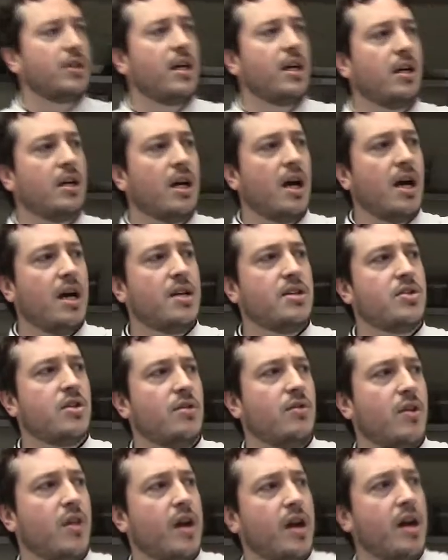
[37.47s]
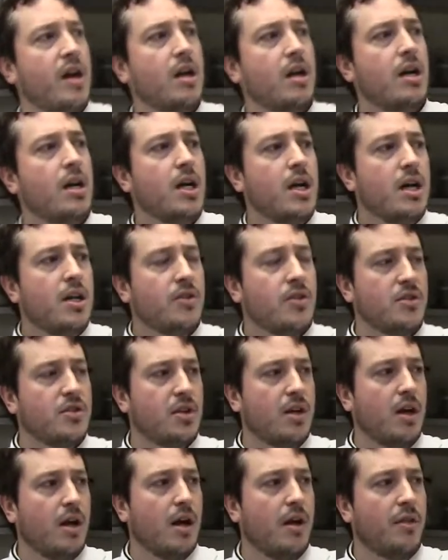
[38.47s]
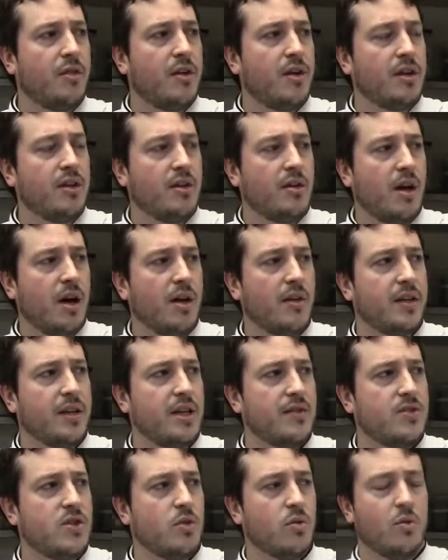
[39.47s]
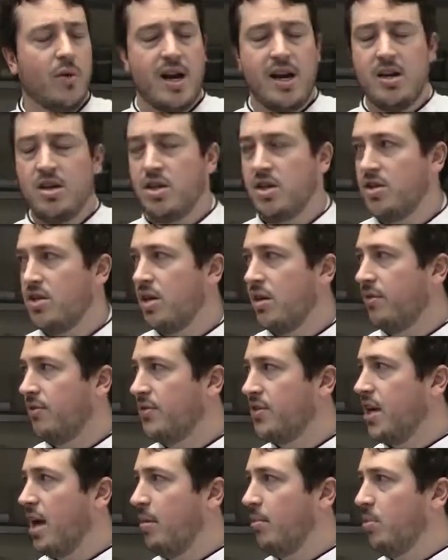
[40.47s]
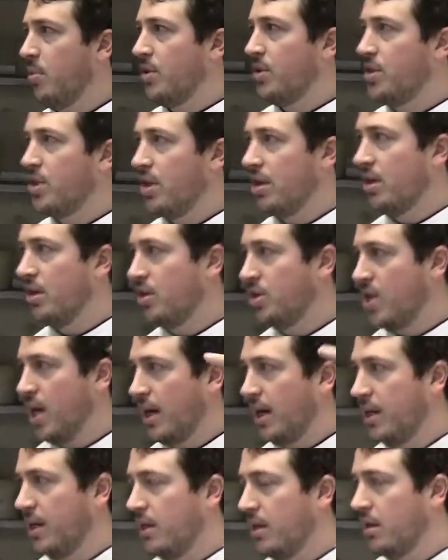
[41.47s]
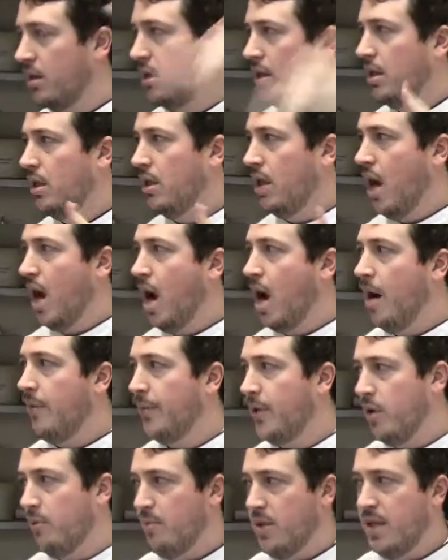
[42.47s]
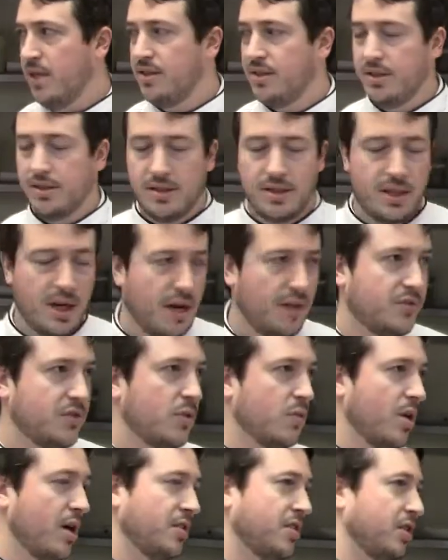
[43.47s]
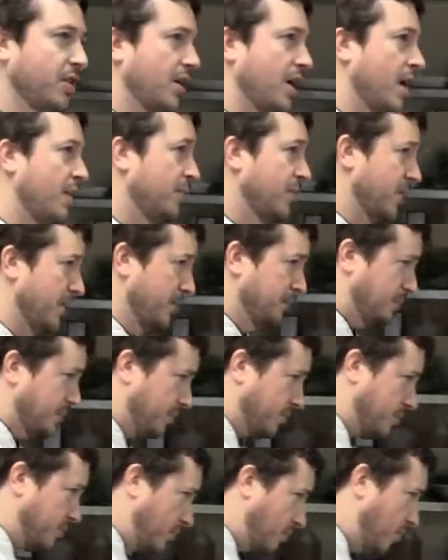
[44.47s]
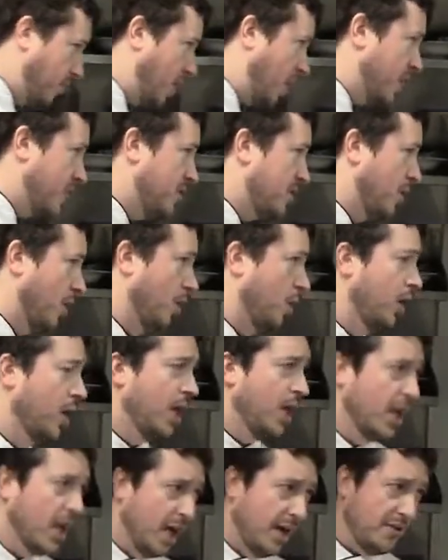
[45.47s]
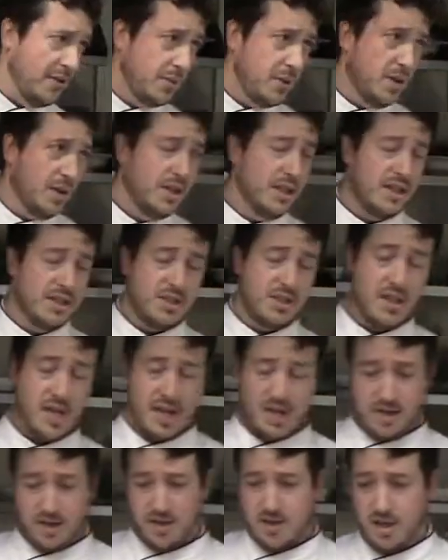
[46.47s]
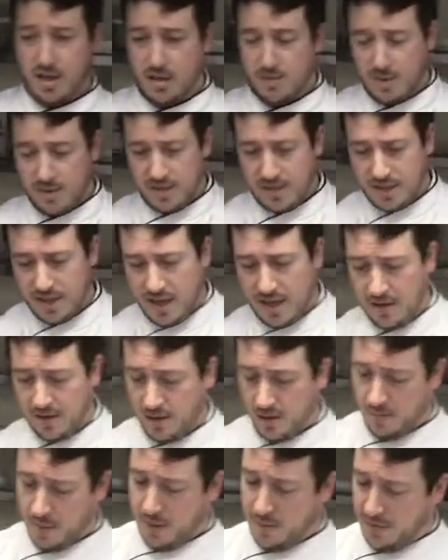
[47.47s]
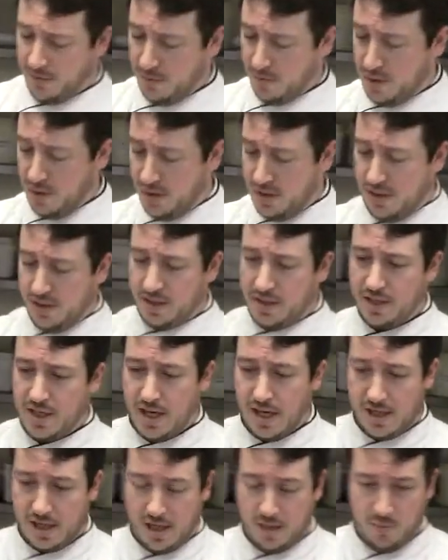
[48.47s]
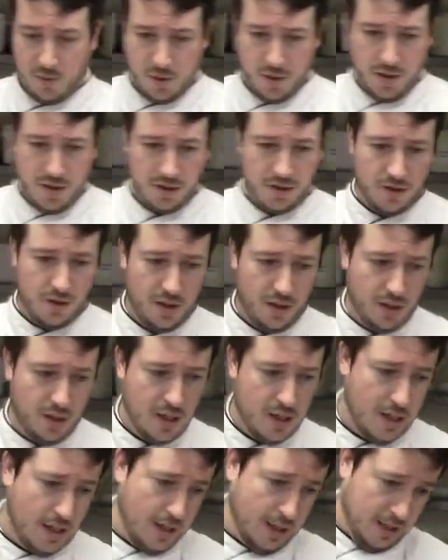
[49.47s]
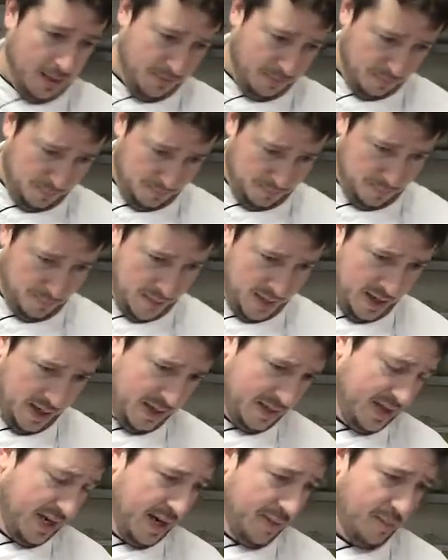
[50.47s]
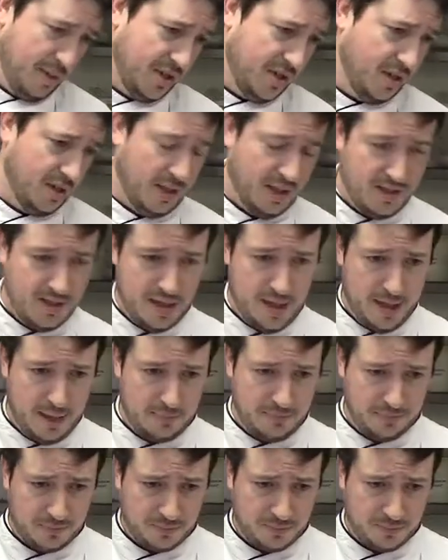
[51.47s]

there, guys, over there. There's a thing that gives you ranges of temperature, checking your meats and stuff to where it's going to come to. So if I'm cooking a steak, and I'll talk about this again a little bit, but if I'm cooking a steak and I put it on the grill, and I temp it to, let's say